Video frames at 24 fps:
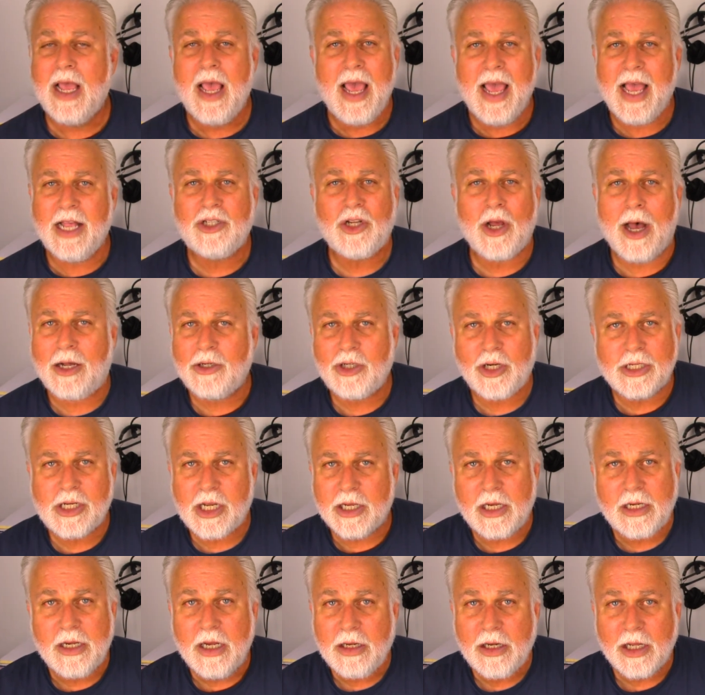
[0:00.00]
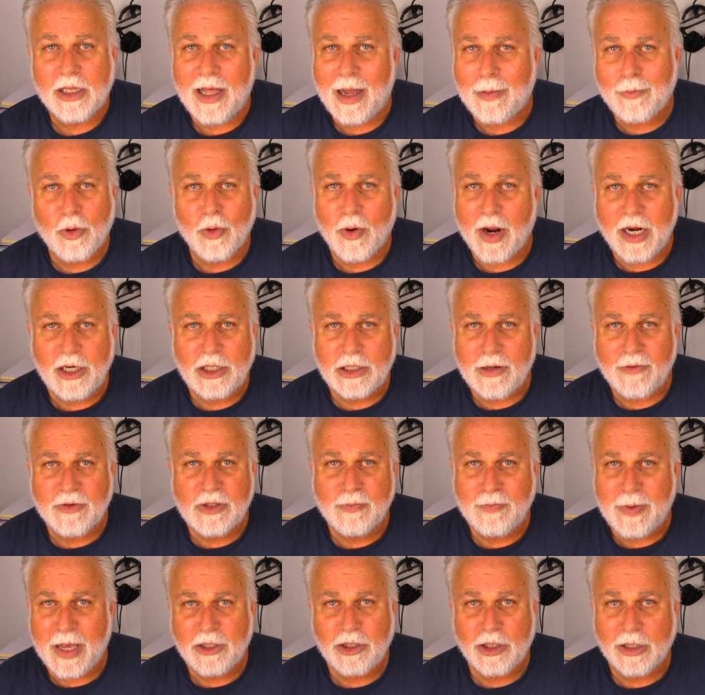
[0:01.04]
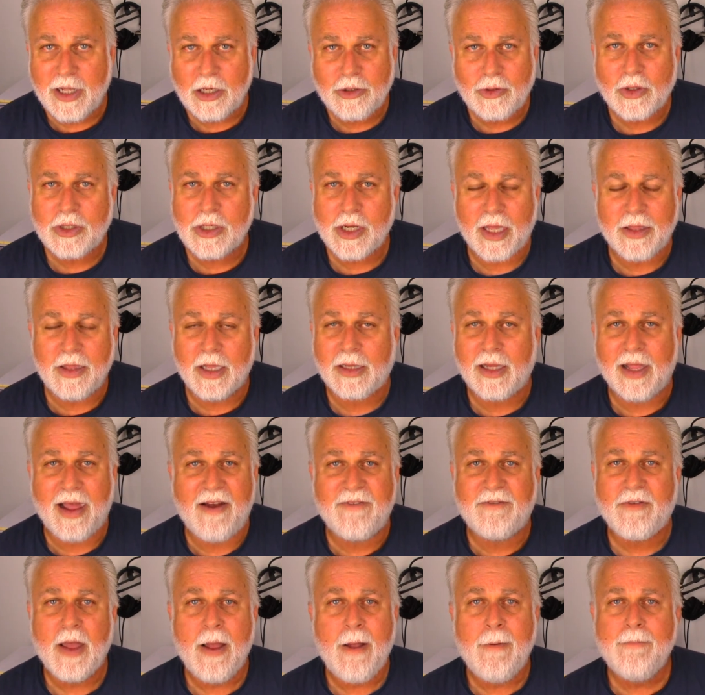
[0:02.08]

It's all just a conglomeration of special interests on the left